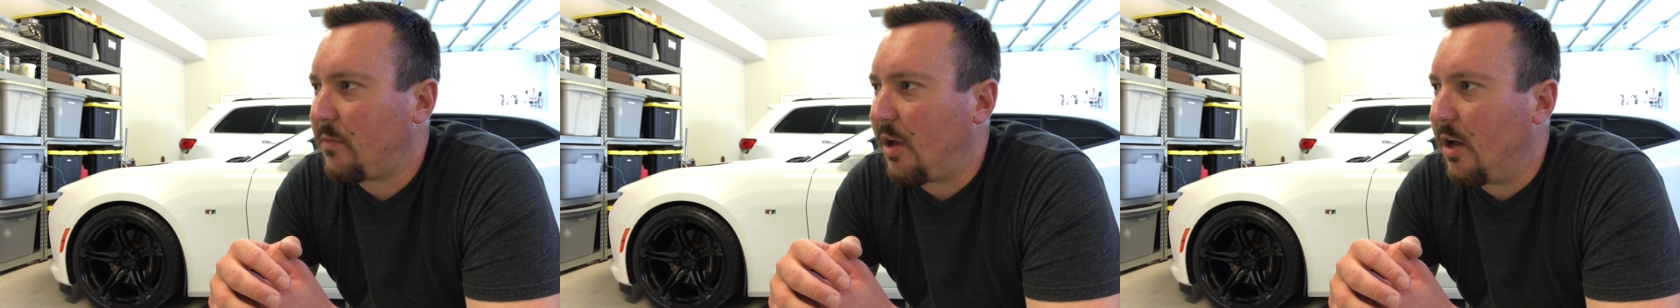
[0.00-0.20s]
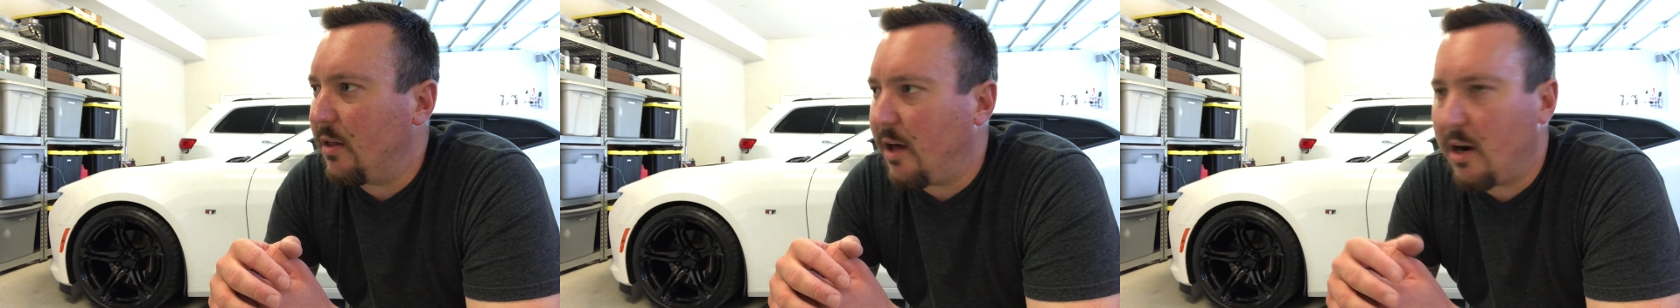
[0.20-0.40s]

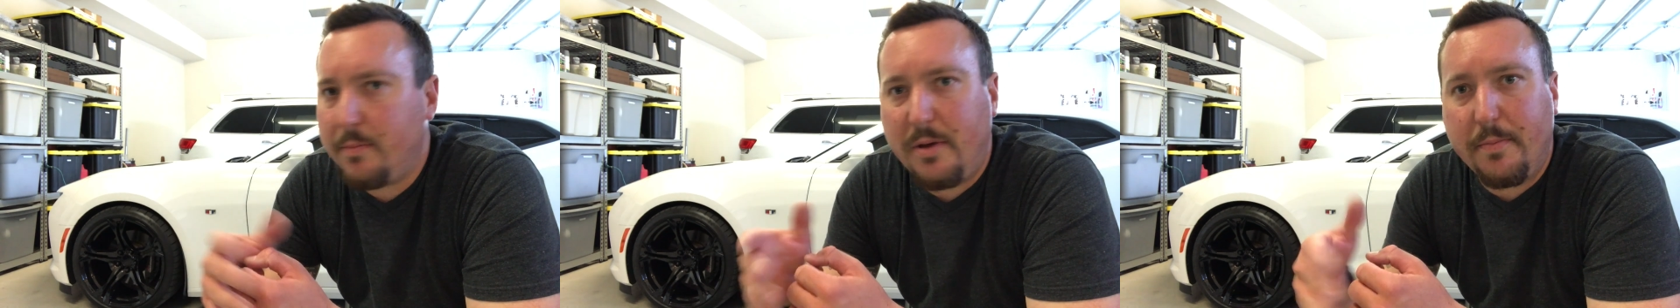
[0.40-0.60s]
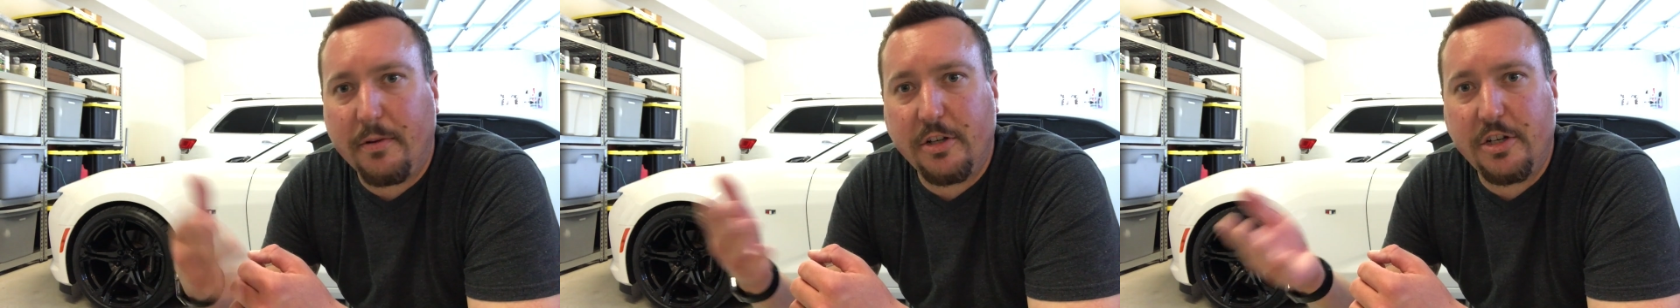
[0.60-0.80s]
lot of
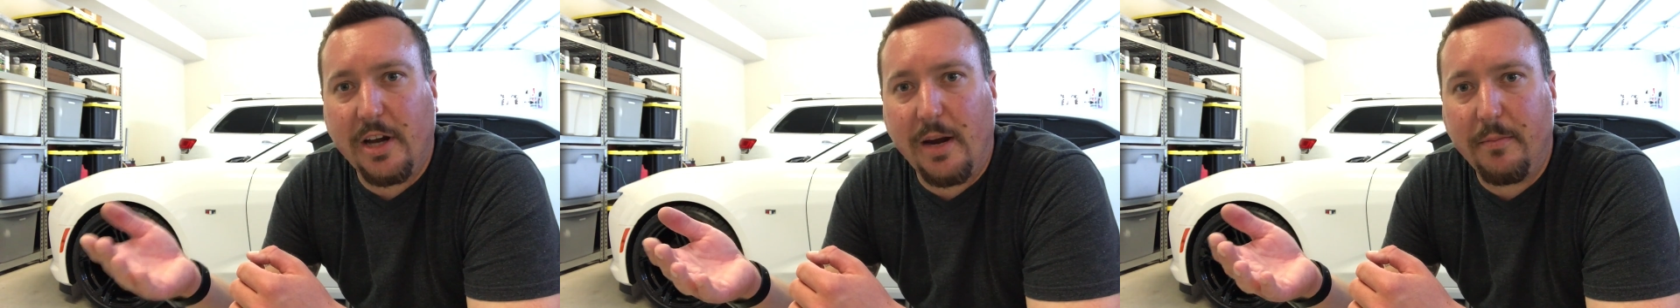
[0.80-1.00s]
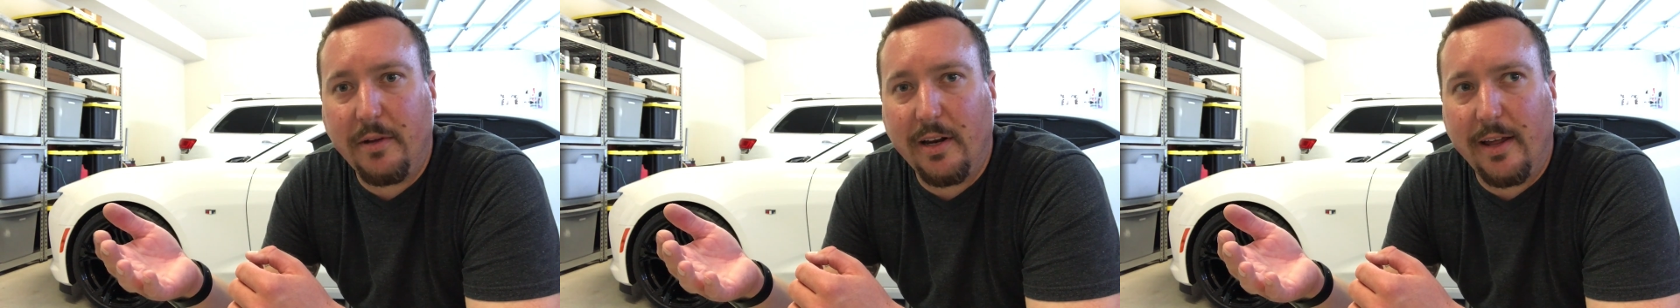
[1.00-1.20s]
people
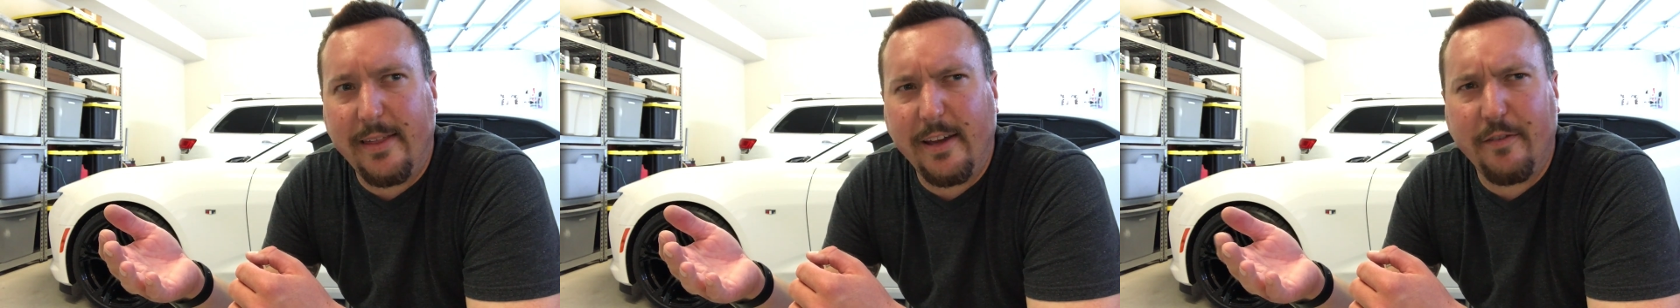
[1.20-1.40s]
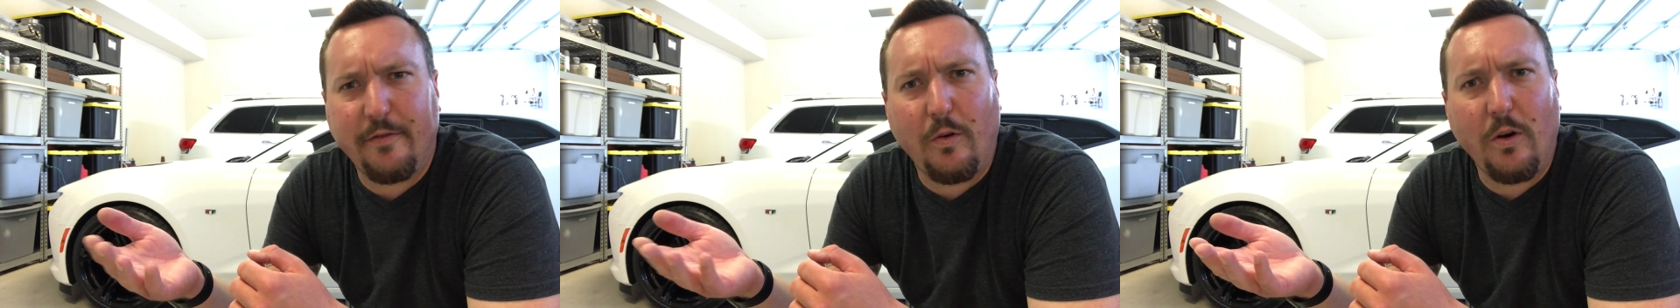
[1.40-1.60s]
chimed in. I
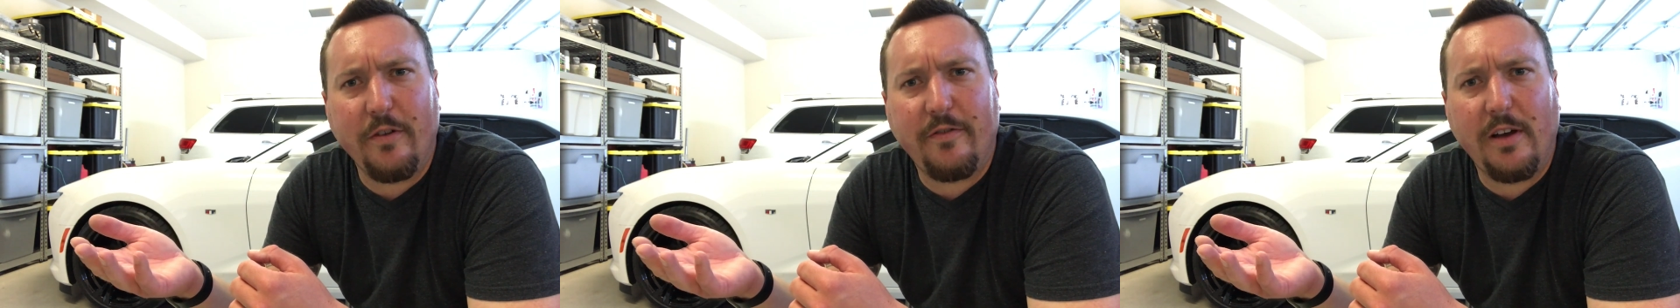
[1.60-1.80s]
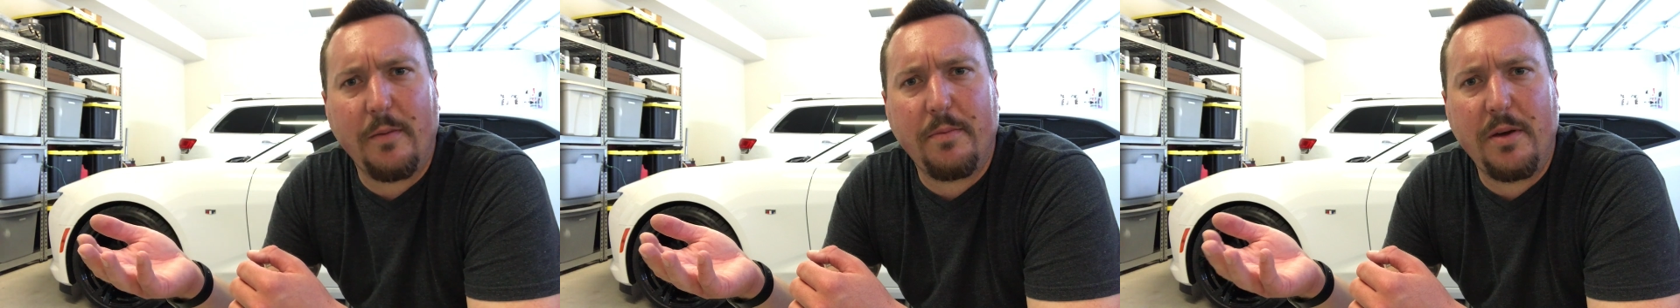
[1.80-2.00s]
think 4 or
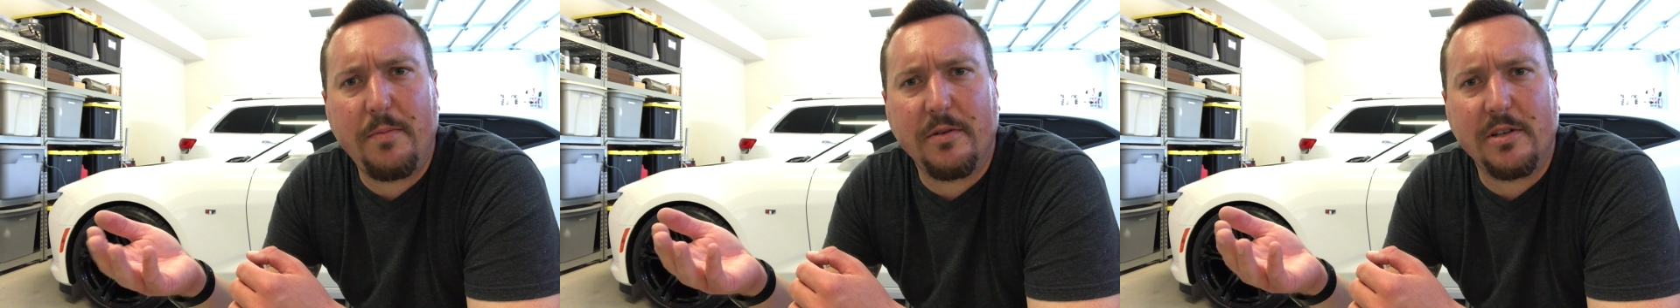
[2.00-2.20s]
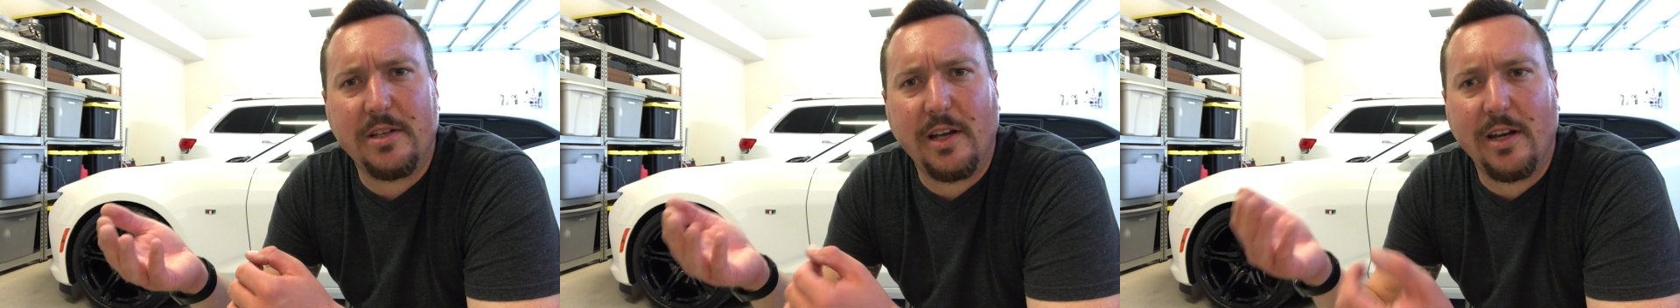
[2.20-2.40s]
5
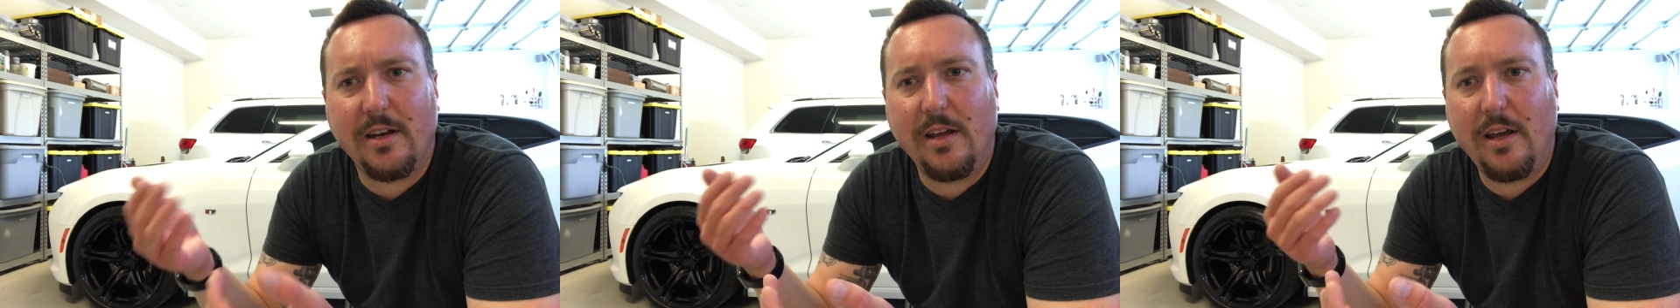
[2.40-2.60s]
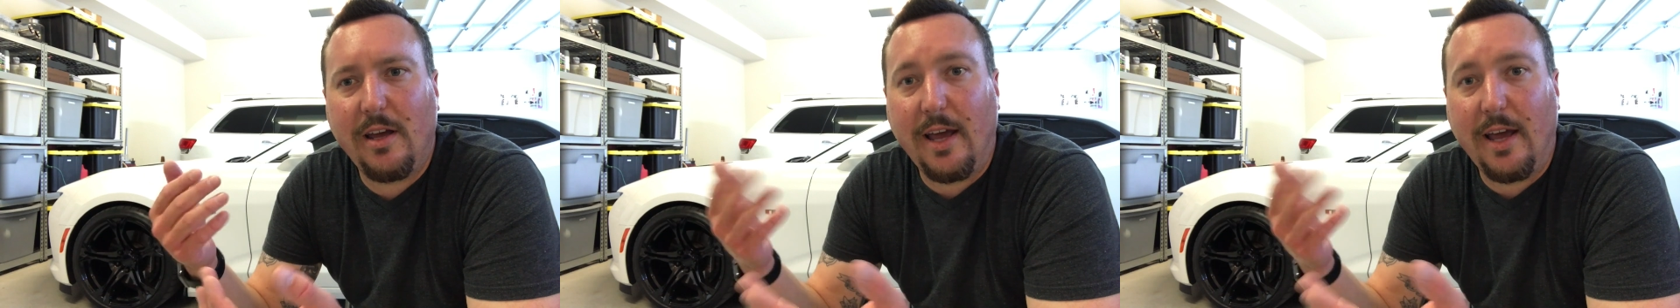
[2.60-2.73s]
people said,